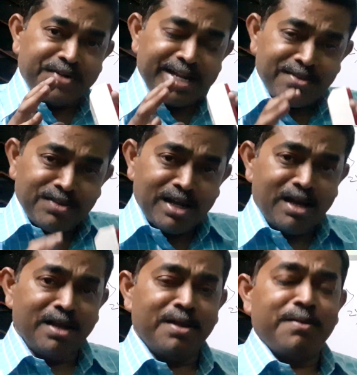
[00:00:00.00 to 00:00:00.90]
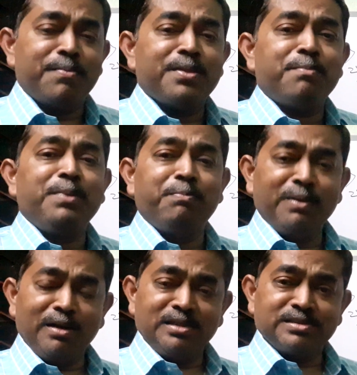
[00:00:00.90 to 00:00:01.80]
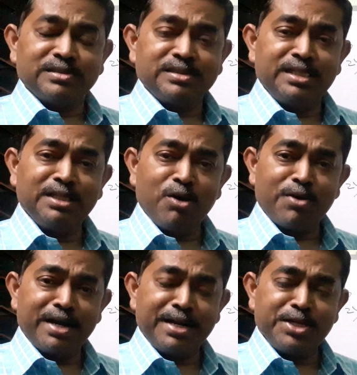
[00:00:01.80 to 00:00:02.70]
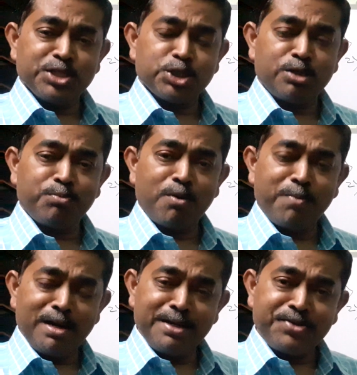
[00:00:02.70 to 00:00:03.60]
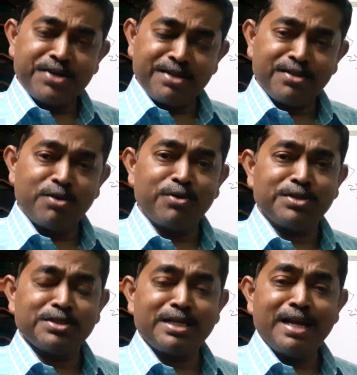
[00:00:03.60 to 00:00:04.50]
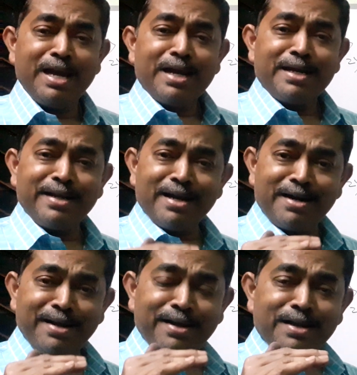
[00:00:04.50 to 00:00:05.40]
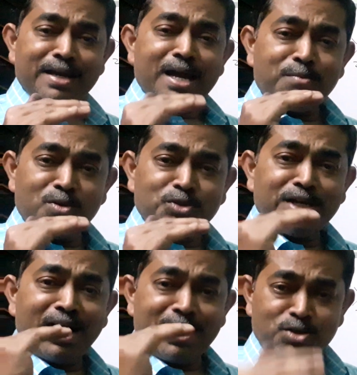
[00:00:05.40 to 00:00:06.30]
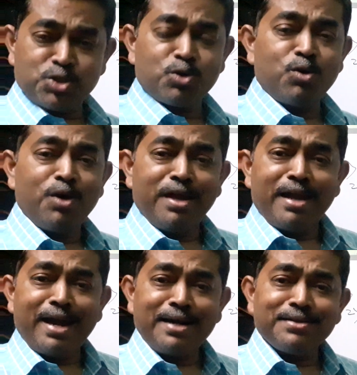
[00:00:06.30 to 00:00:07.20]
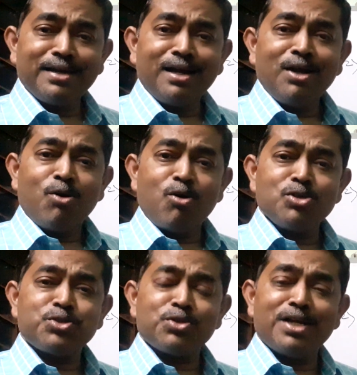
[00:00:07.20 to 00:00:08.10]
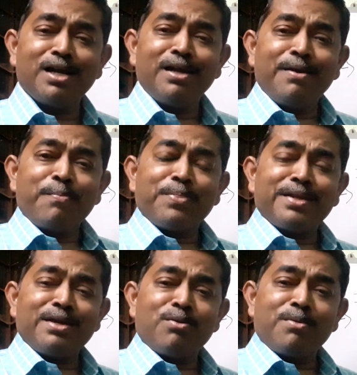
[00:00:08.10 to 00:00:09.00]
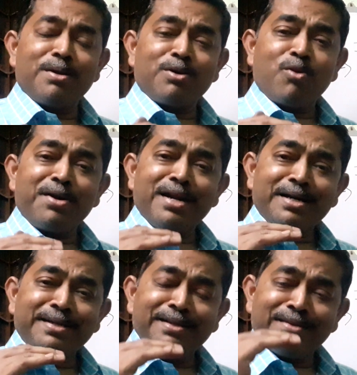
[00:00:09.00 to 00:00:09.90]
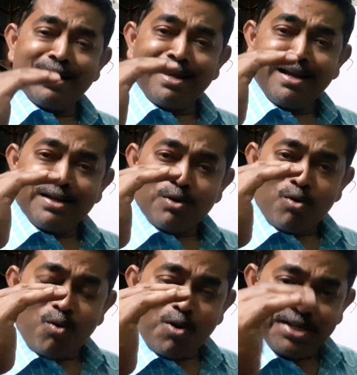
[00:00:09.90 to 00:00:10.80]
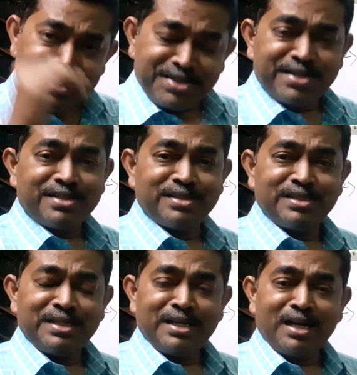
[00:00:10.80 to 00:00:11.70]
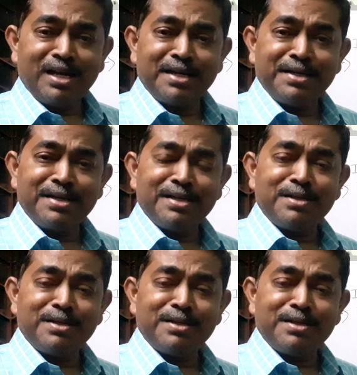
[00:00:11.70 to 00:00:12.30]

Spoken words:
train the people in the organization, properly train the organization regarding about the ISO, and also the conducting the audit, and